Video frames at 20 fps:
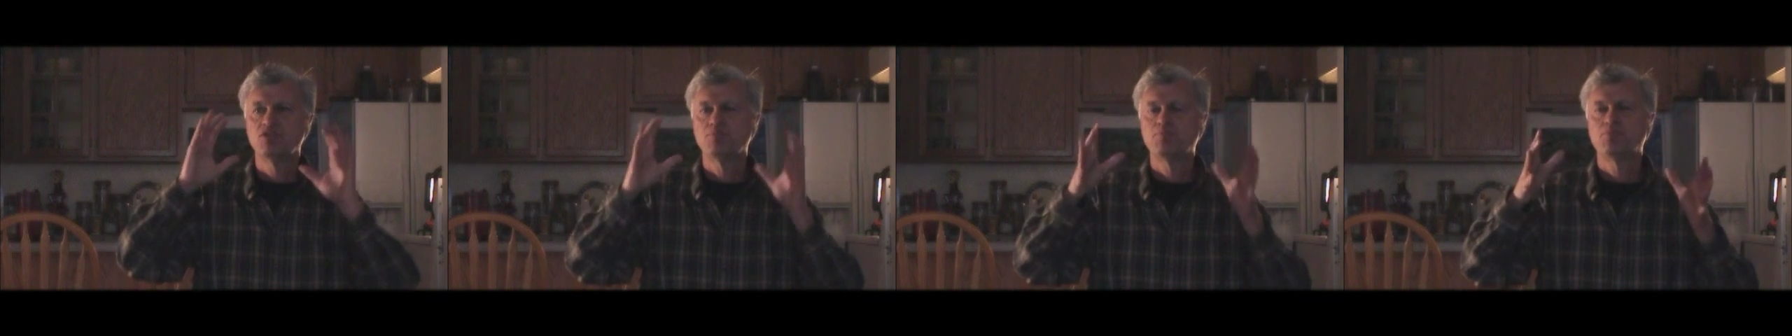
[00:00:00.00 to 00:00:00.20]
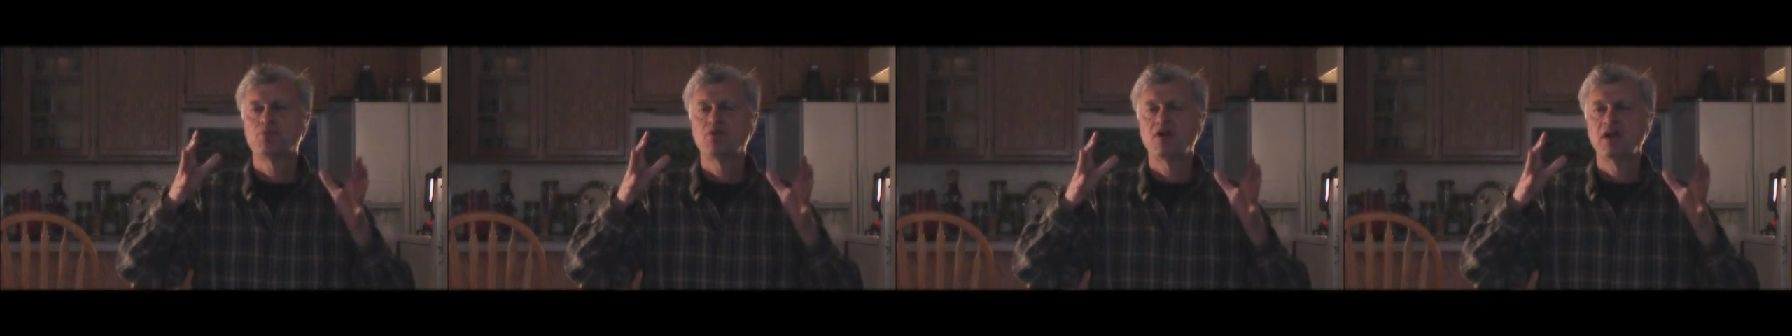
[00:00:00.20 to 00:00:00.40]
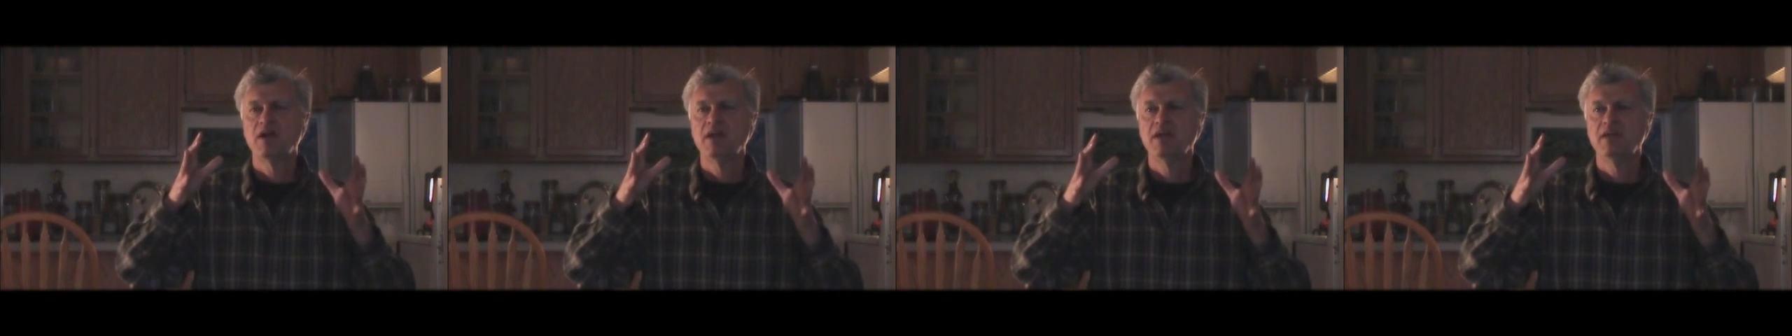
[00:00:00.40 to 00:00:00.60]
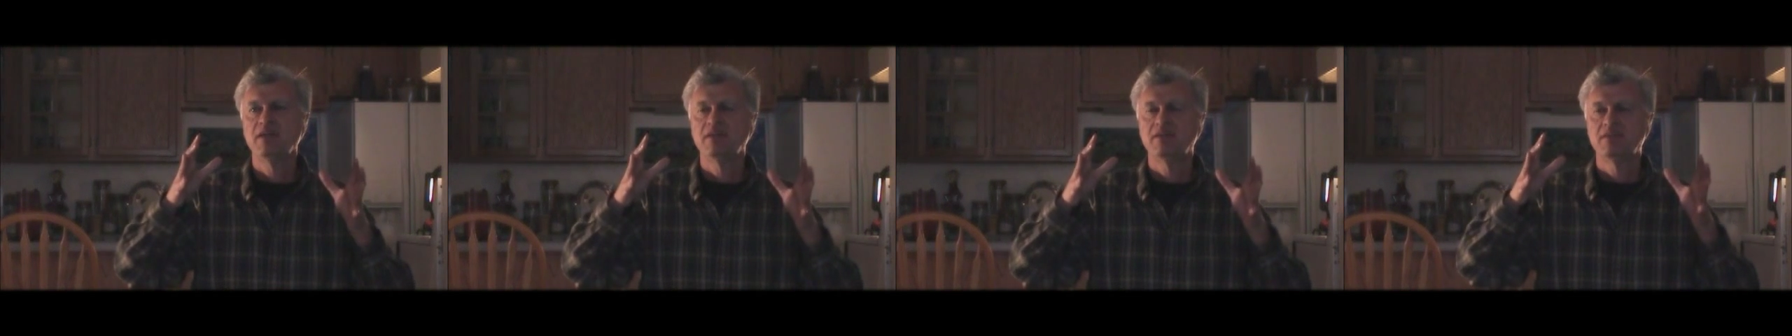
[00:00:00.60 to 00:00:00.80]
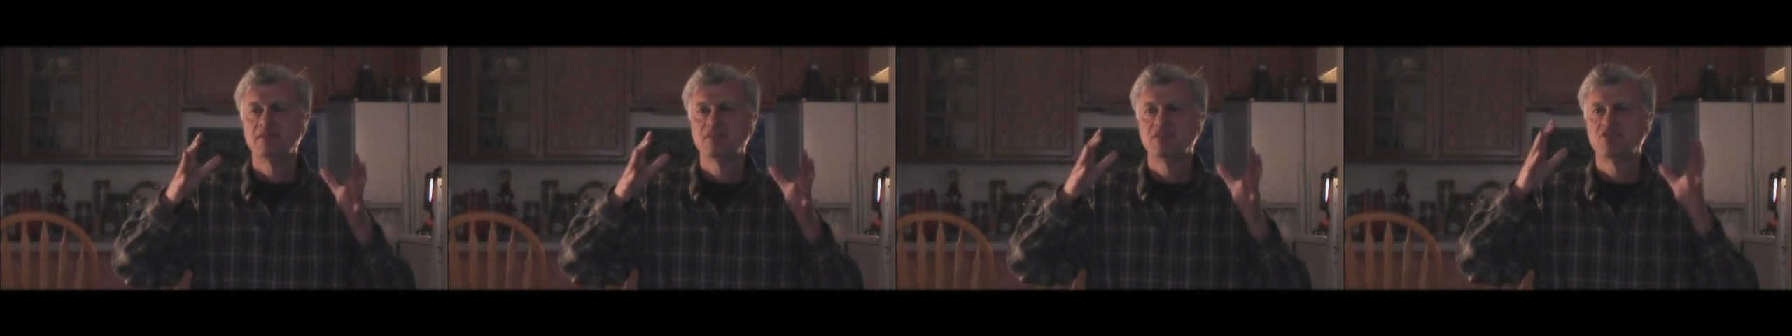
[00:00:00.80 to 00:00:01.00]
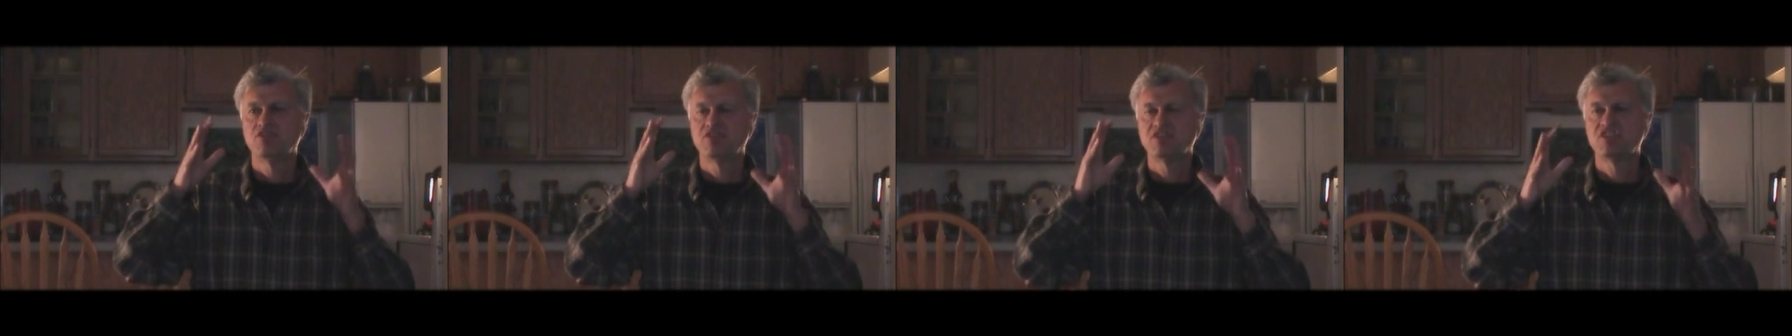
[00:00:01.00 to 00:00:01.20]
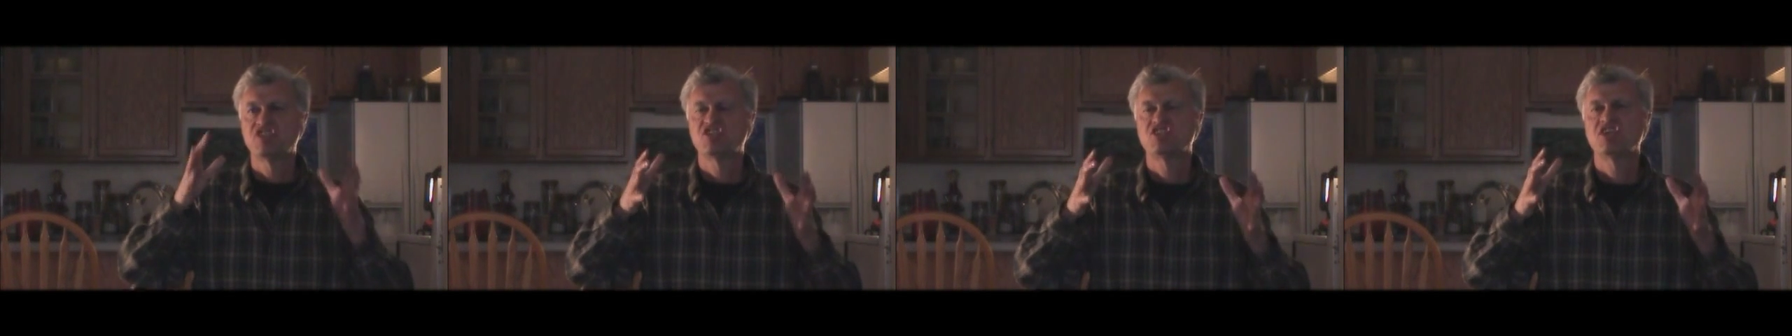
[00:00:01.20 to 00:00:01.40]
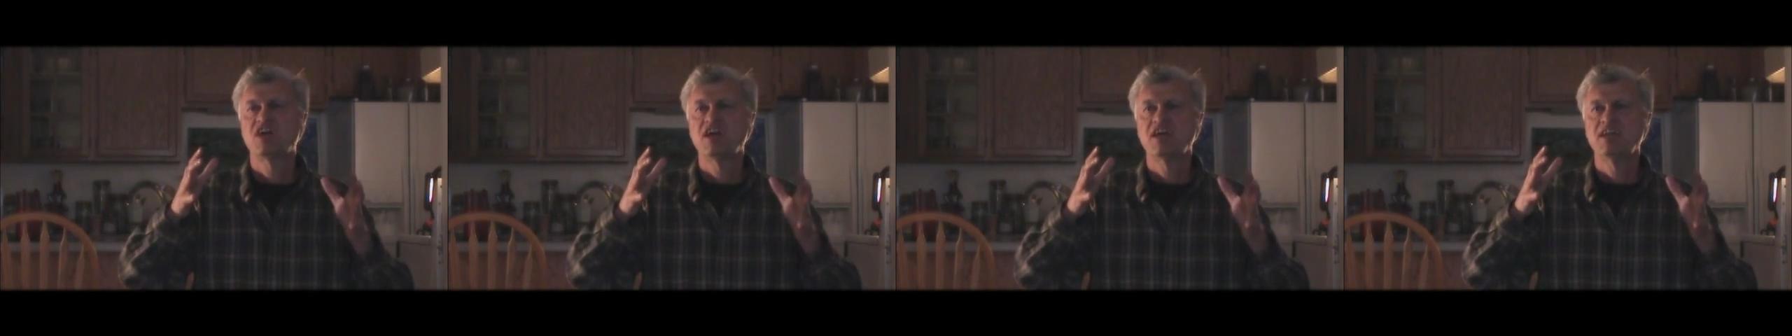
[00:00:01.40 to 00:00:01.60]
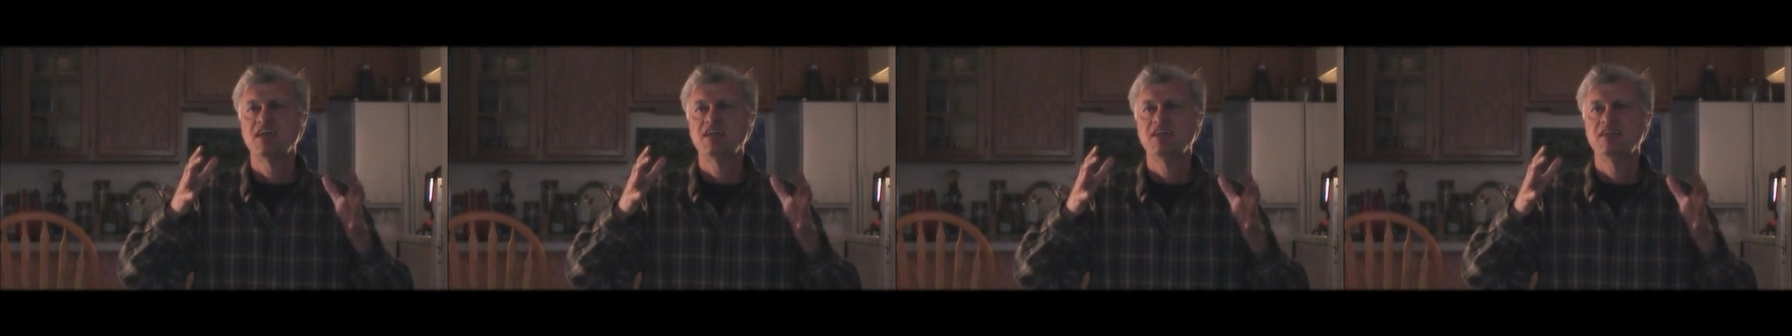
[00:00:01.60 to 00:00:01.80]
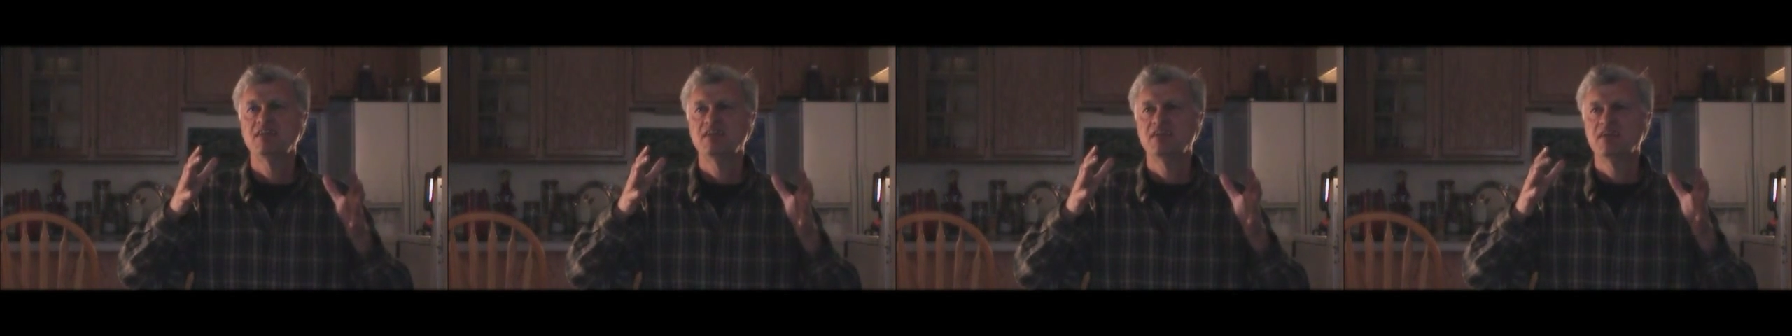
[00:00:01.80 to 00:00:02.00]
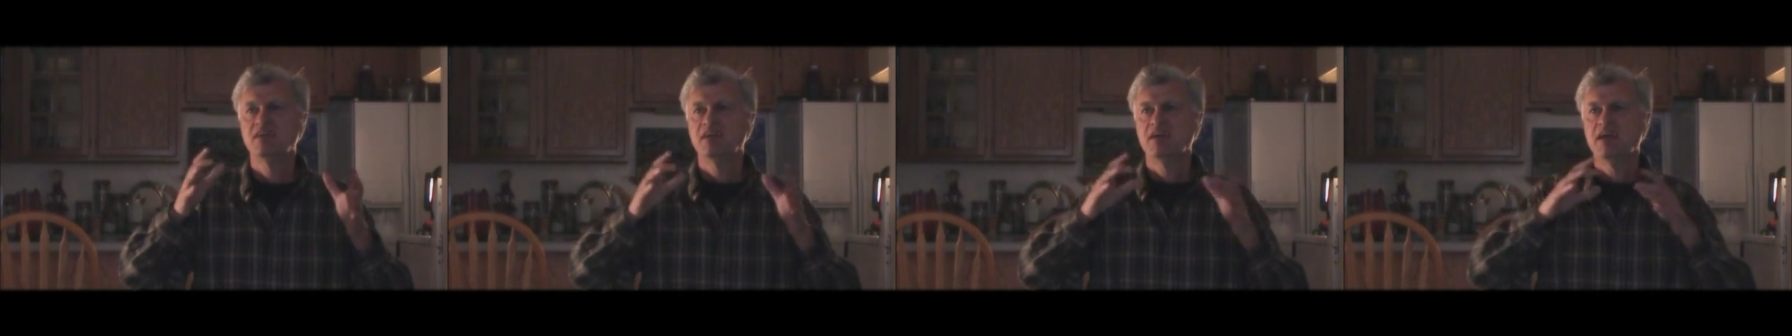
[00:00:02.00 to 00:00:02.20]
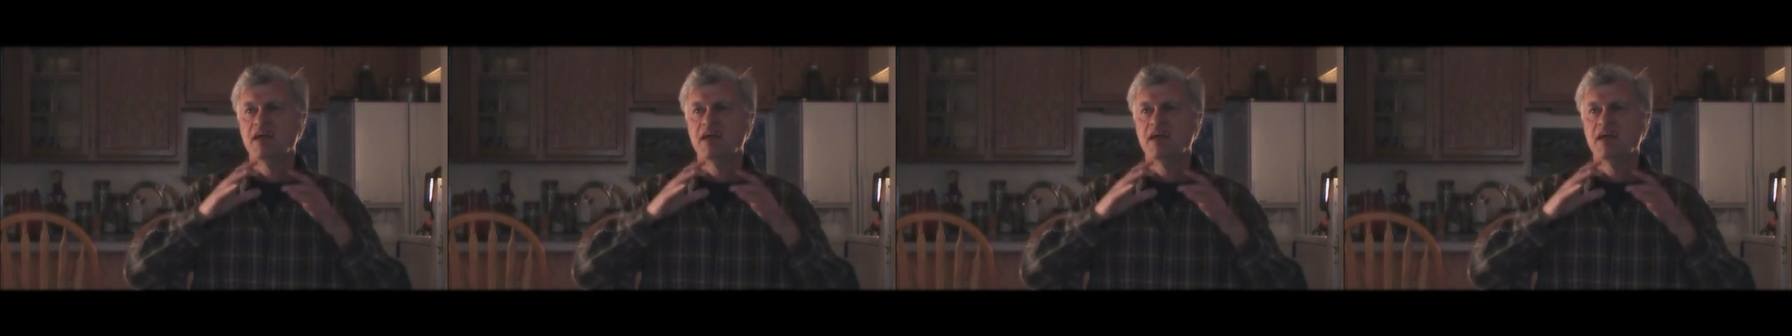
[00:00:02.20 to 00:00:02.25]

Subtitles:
real bright, they're exciting,